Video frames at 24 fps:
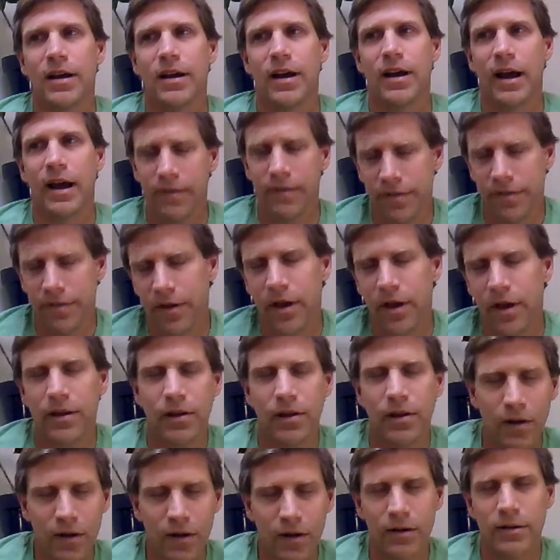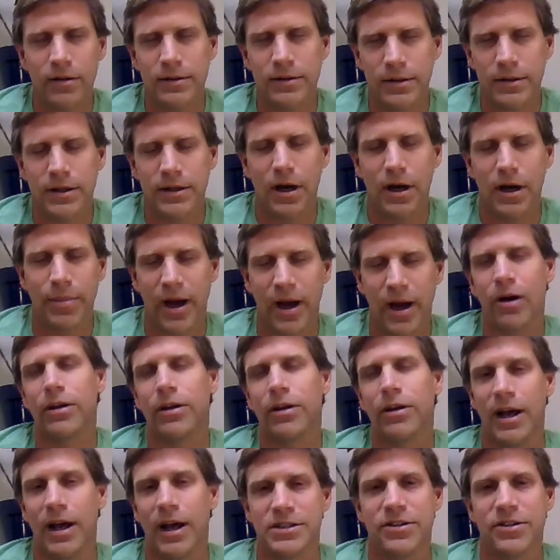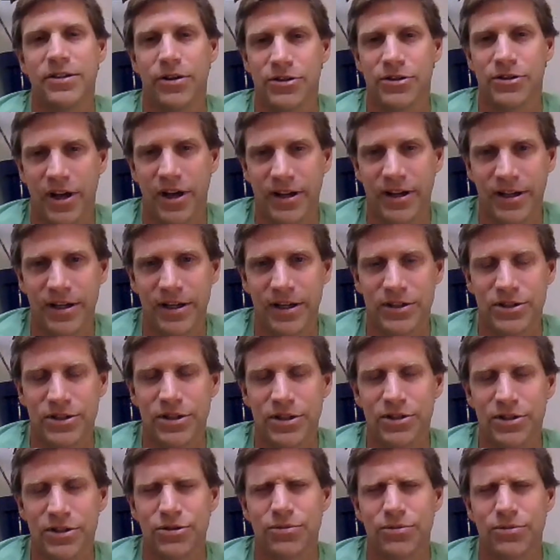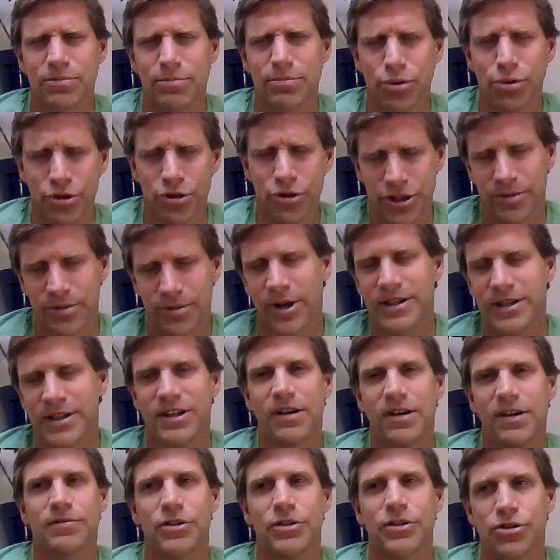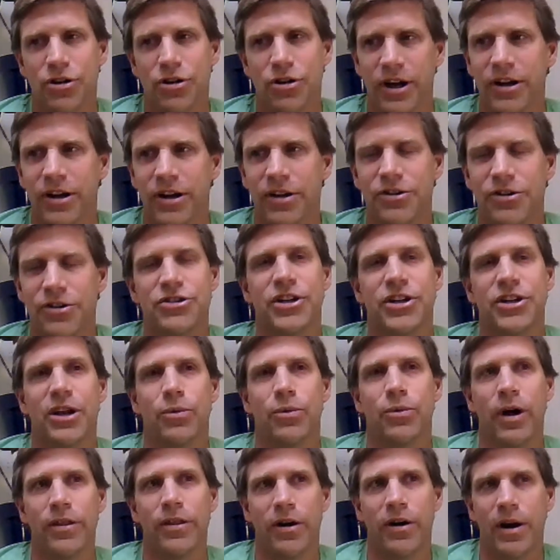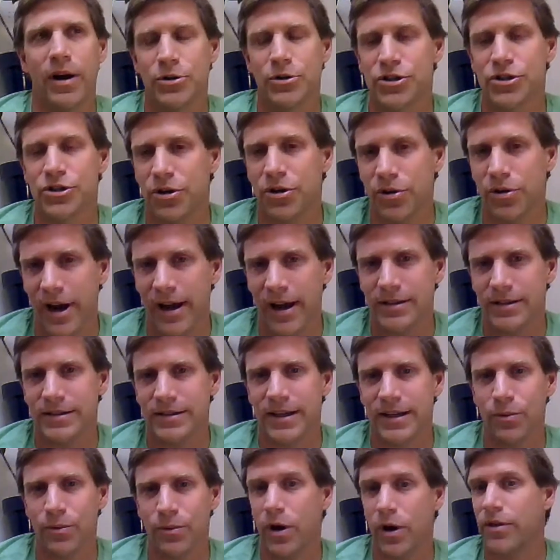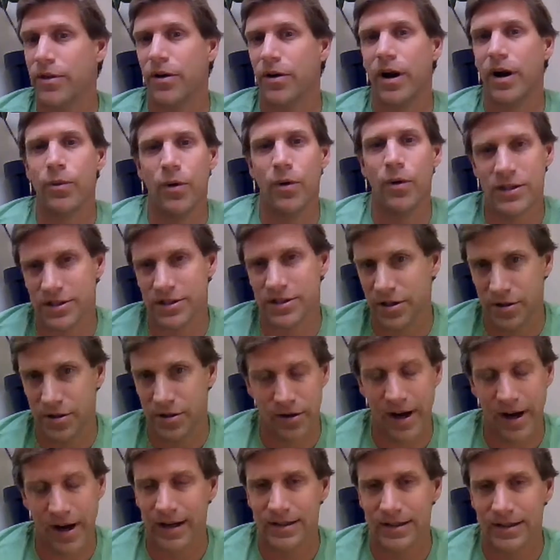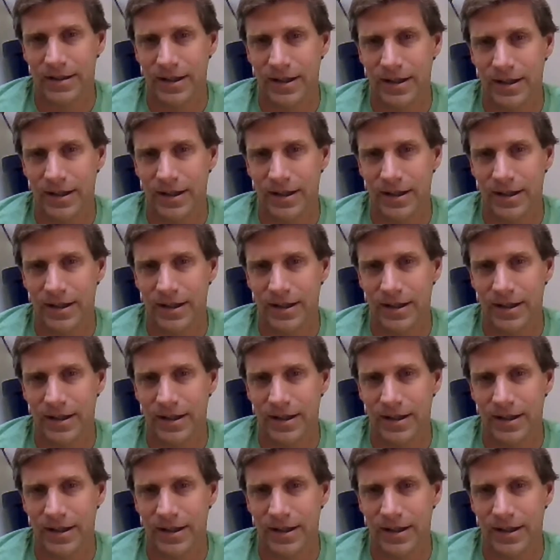I have thought long about lots of those ideas, pushing myself to try to understand whether I was correct and whether I wasn't correct.